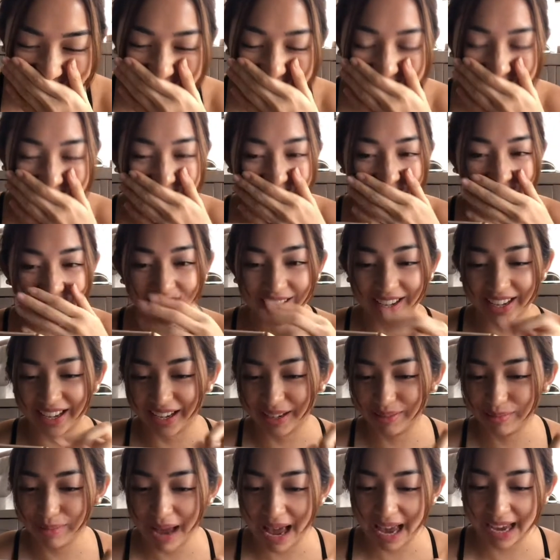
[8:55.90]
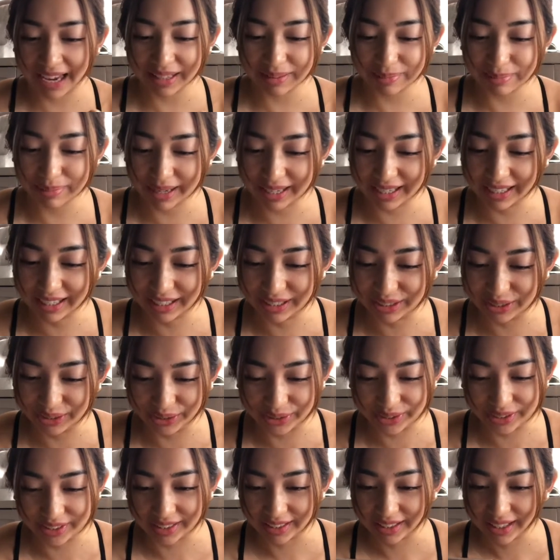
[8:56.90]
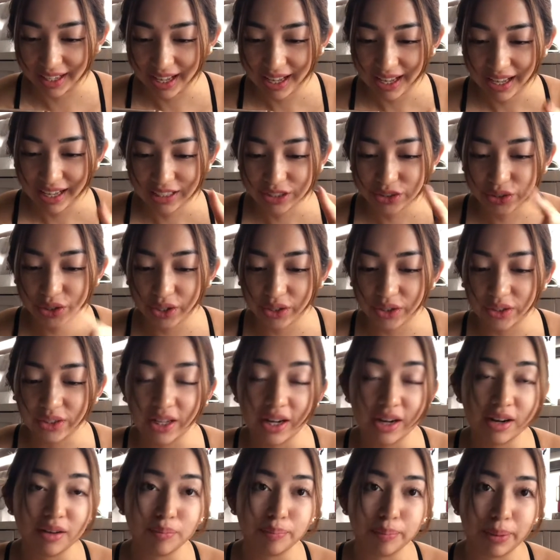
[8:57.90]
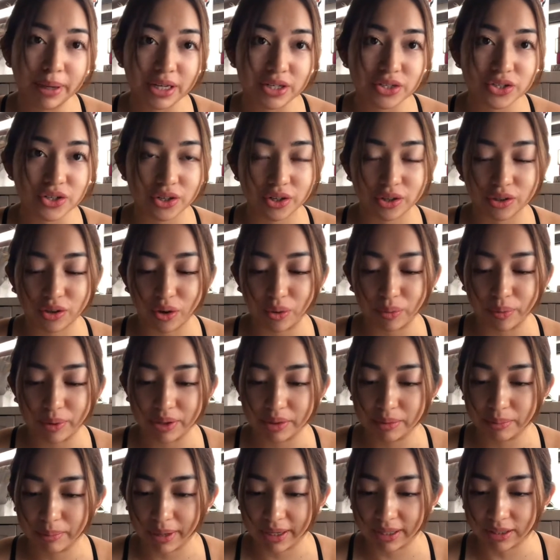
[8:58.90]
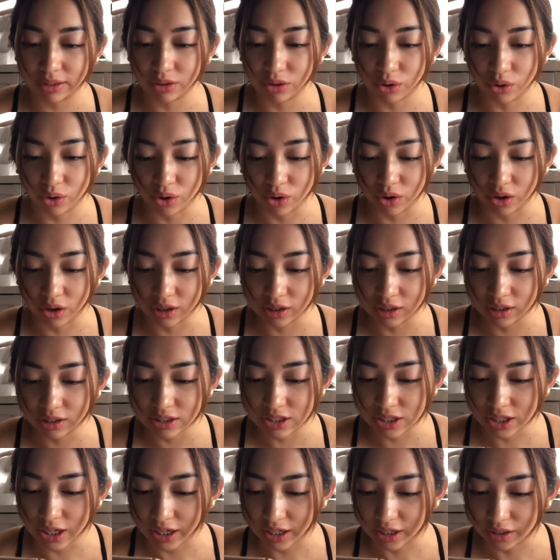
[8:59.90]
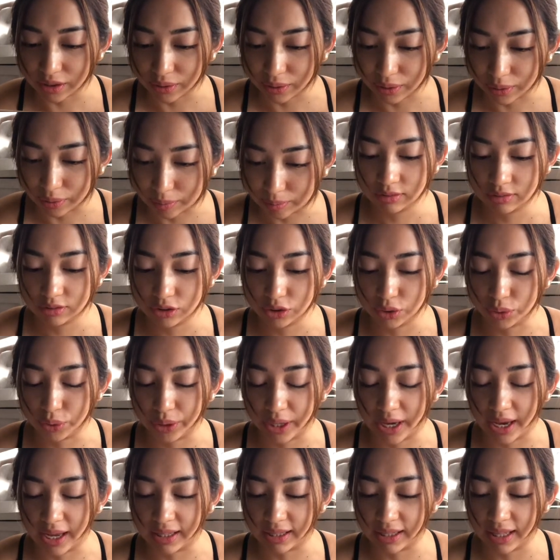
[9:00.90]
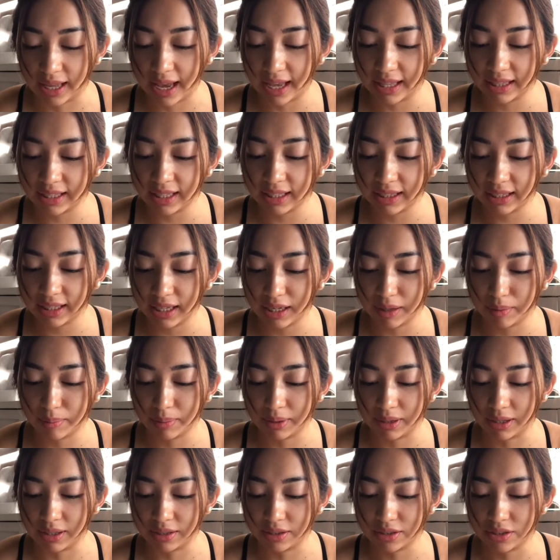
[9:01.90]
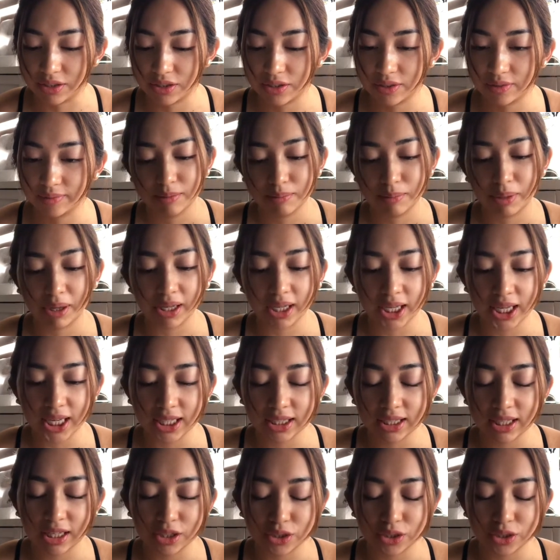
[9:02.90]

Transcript: Okay, bakit may ganun? So, ito na lang picture ko with my dog, Jacob. So, yan. Edit image. Makikita